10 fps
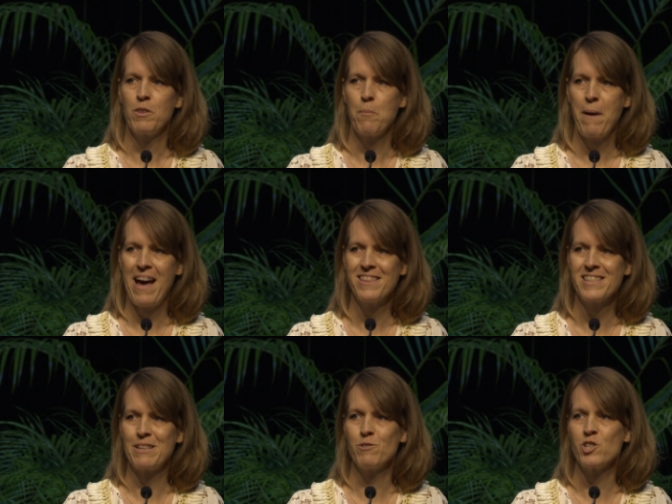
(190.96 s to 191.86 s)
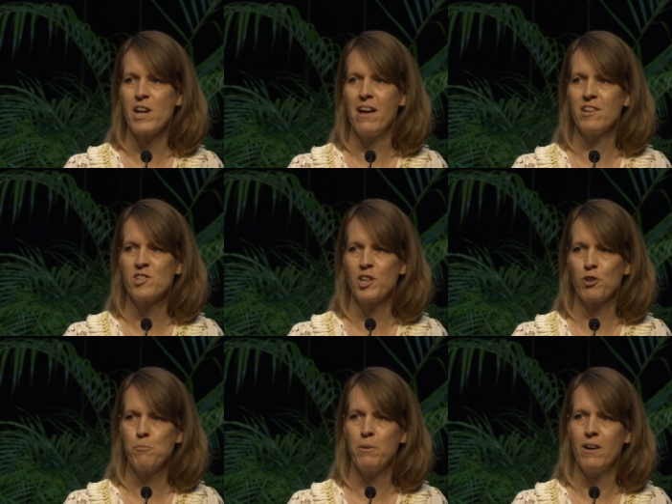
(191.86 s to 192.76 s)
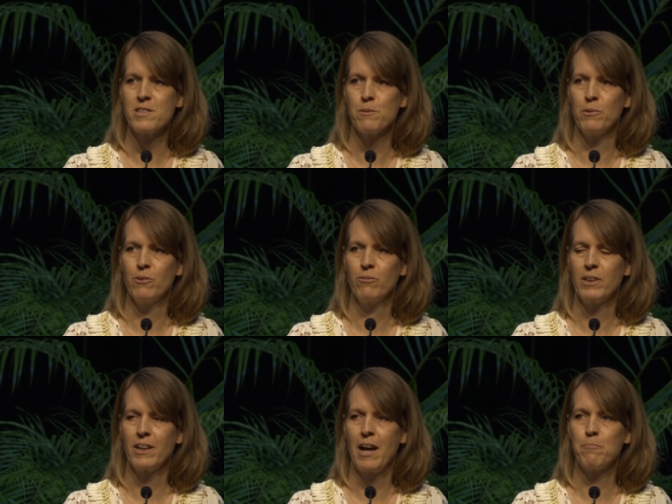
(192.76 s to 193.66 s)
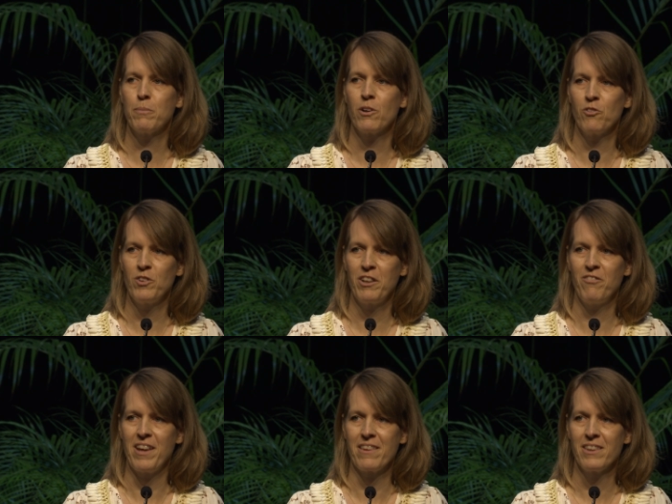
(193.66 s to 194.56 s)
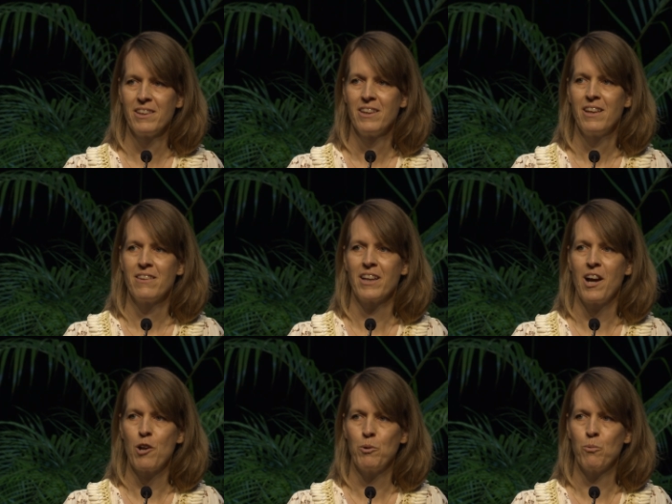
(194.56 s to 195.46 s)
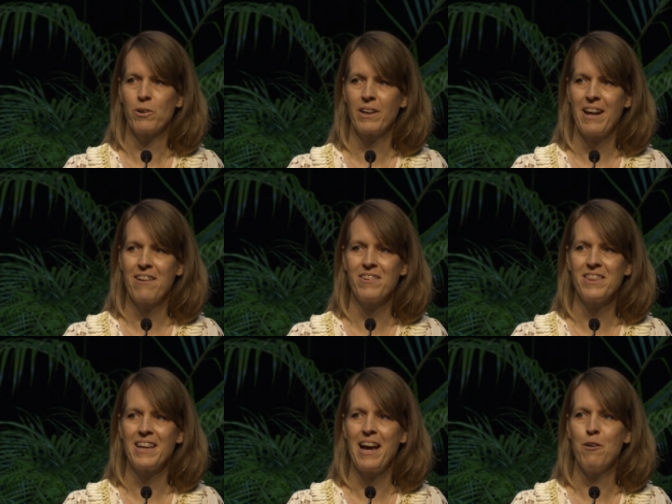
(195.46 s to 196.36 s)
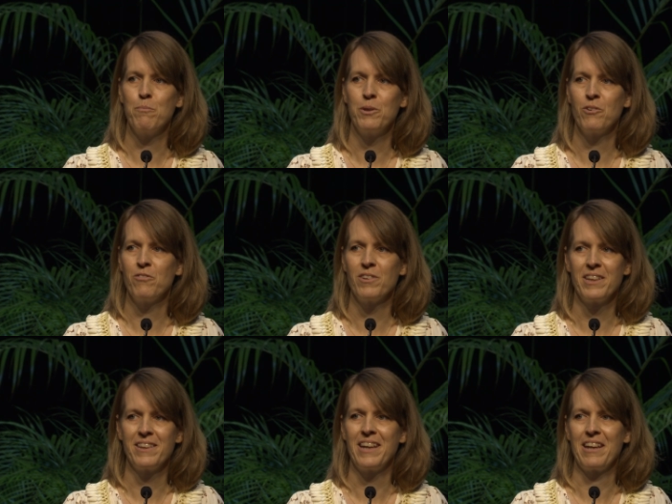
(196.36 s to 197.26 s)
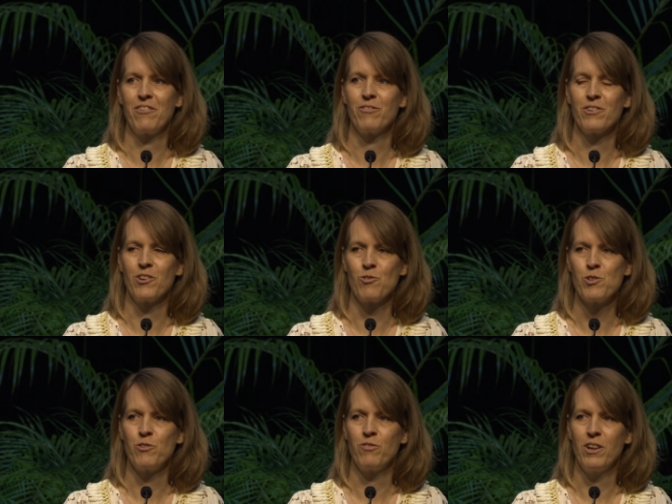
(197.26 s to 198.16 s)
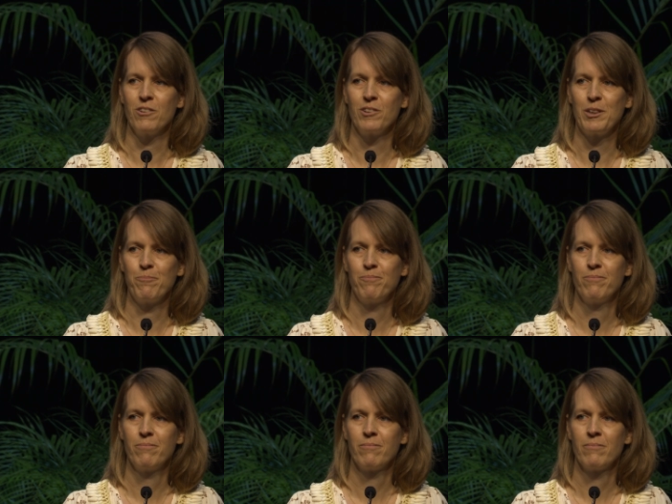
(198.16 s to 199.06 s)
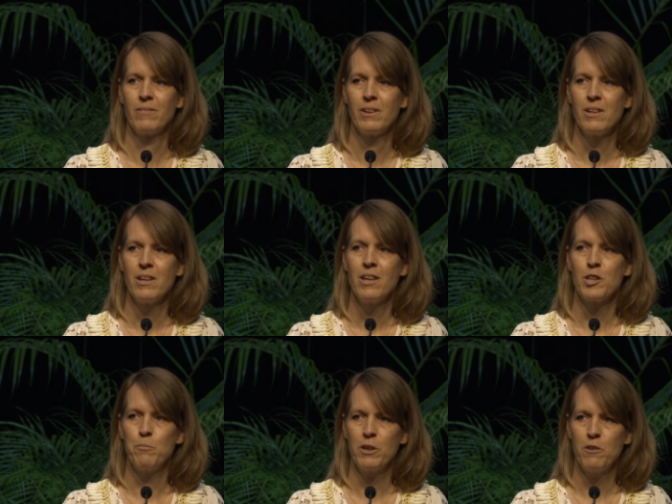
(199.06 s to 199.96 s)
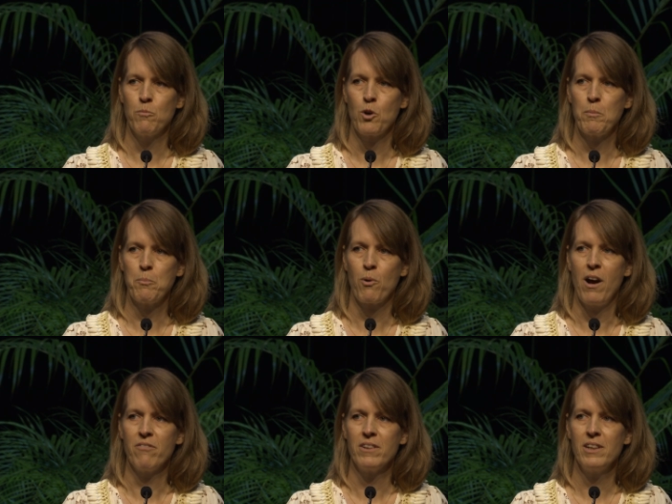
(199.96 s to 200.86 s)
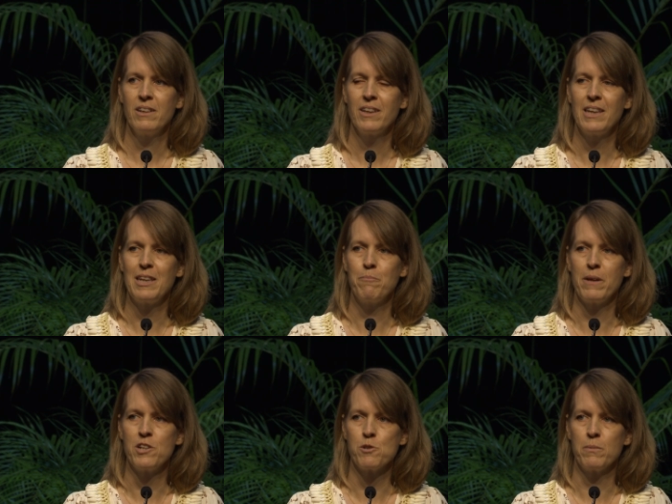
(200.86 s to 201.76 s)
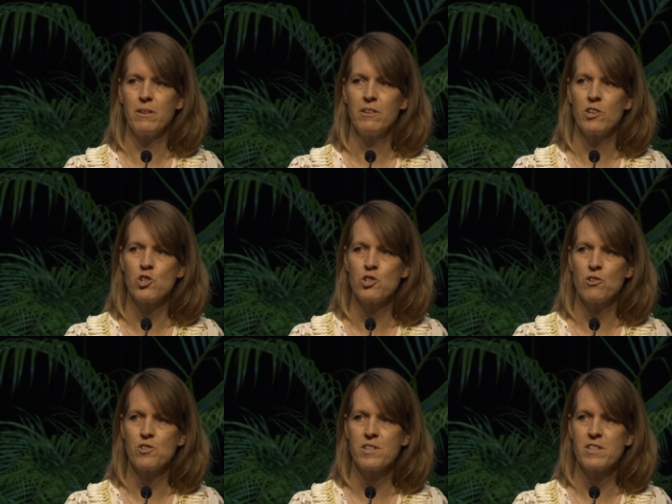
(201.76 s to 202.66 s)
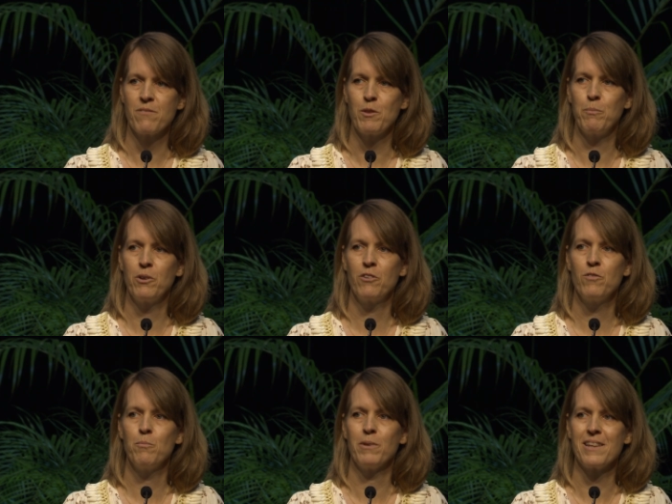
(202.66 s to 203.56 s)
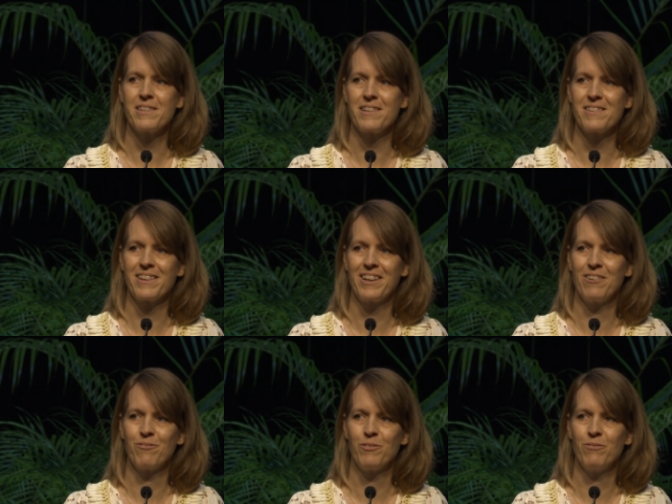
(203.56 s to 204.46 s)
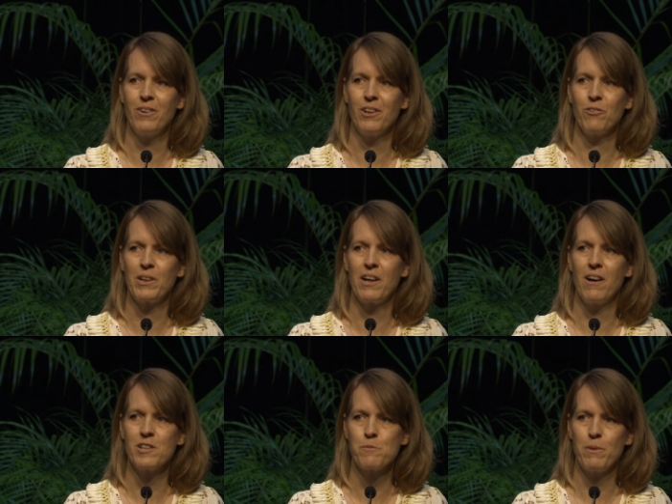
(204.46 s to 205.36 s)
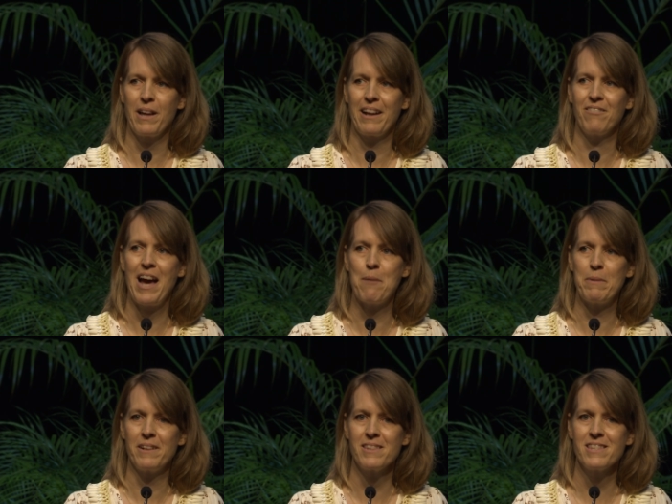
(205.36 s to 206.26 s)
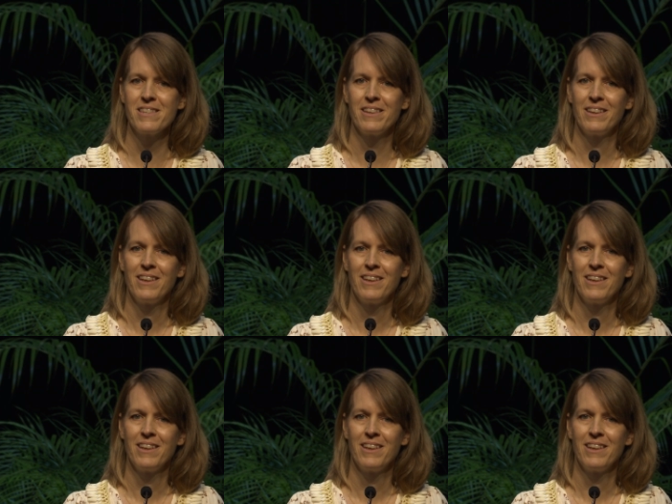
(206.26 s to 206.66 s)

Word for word: When the path seems challenging or impossible, we can have perfect faith that God will work everything out beautifully in the end for those who follow him. The Book of Mormon prophet, King Benjamin, assures us of the beautiful blessings that come from following God's plan of happiness.